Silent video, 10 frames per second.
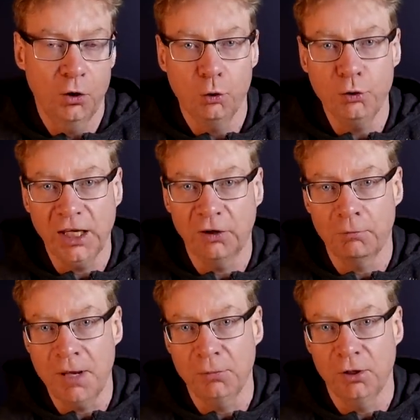all they could
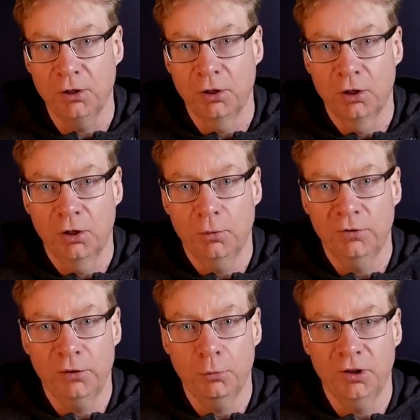remember
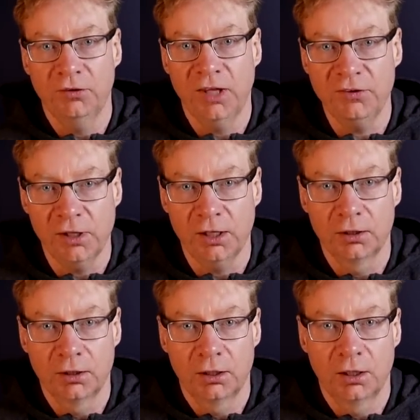was the word Tesla,
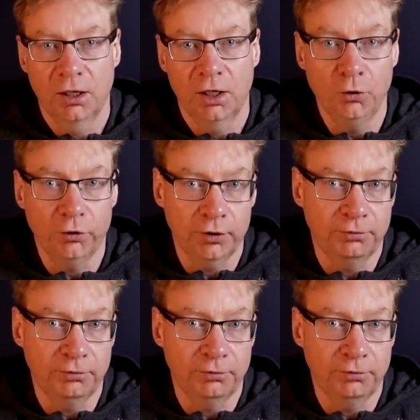and not the